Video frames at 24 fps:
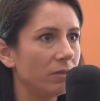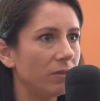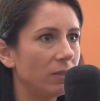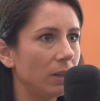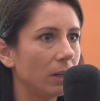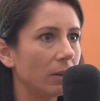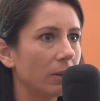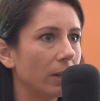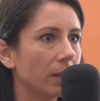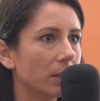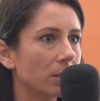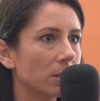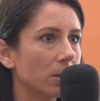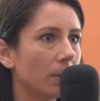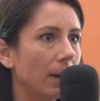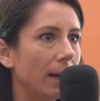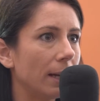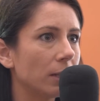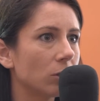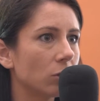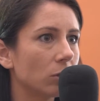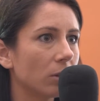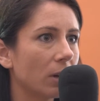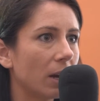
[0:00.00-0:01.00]
feeling. Yeah. So
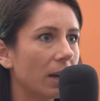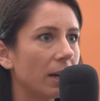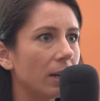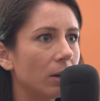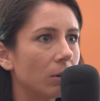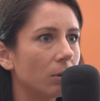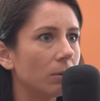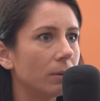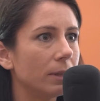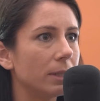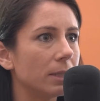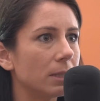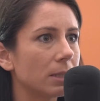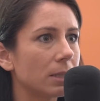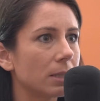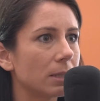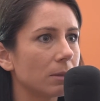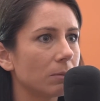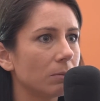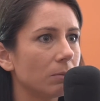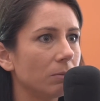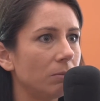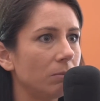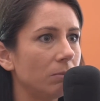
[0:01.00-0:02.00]
I try to
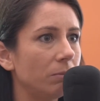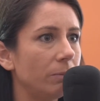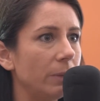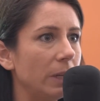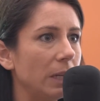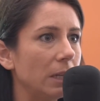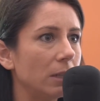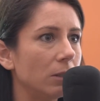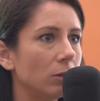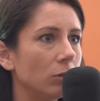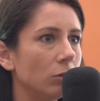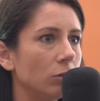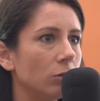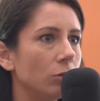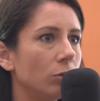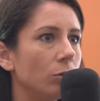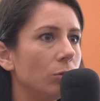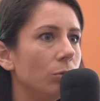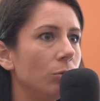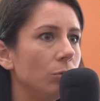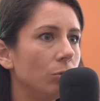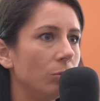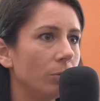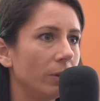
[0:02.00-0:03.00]
always be in
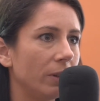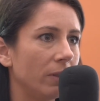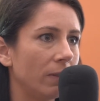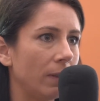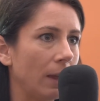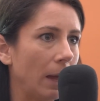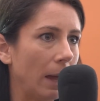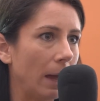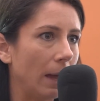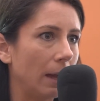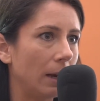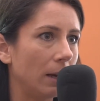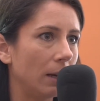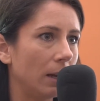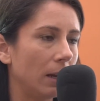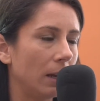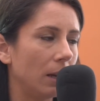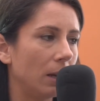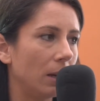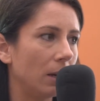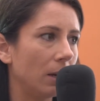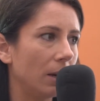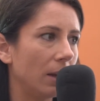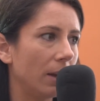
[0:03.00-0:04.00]
tune with that.
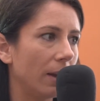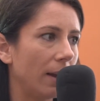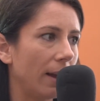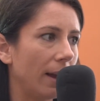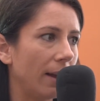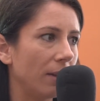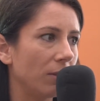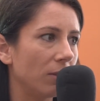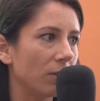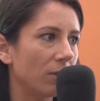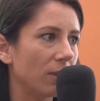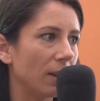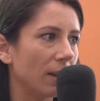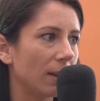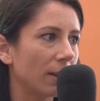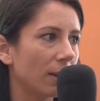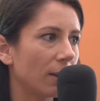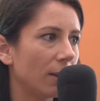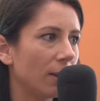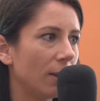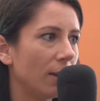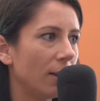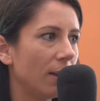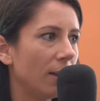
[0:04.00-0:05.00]
And I
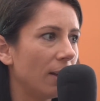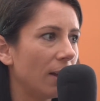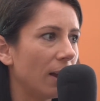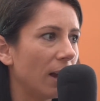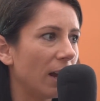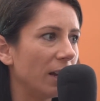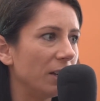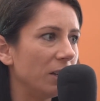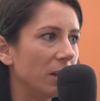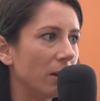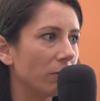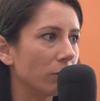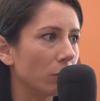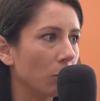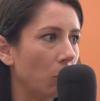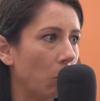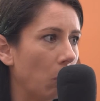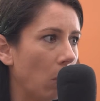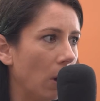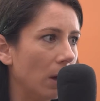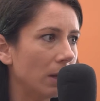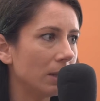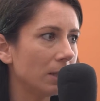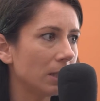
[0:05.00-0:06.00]
think I never
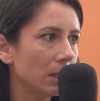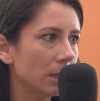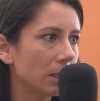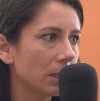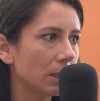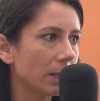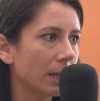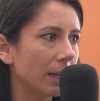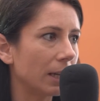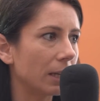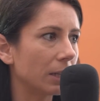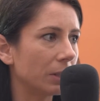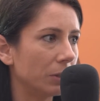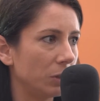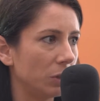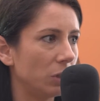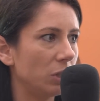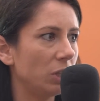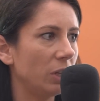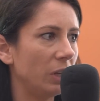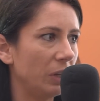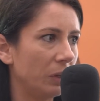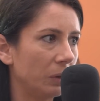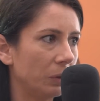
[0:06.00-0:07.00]
was, like,
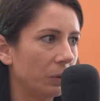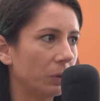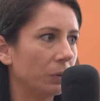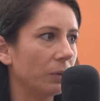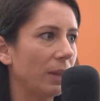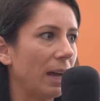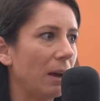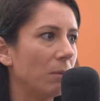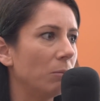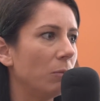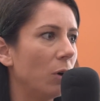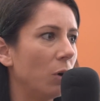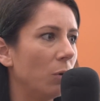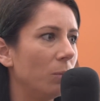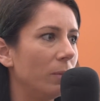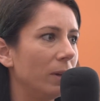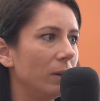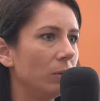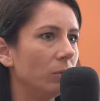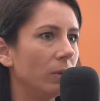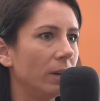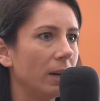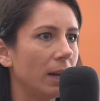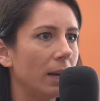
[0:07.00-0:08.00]
until that
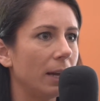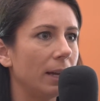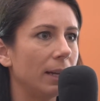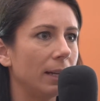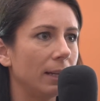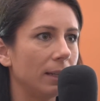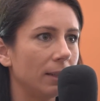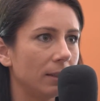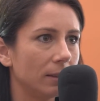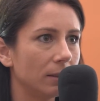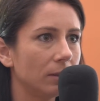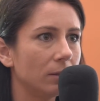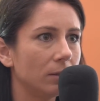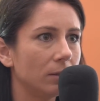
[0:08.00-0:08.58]
moment when I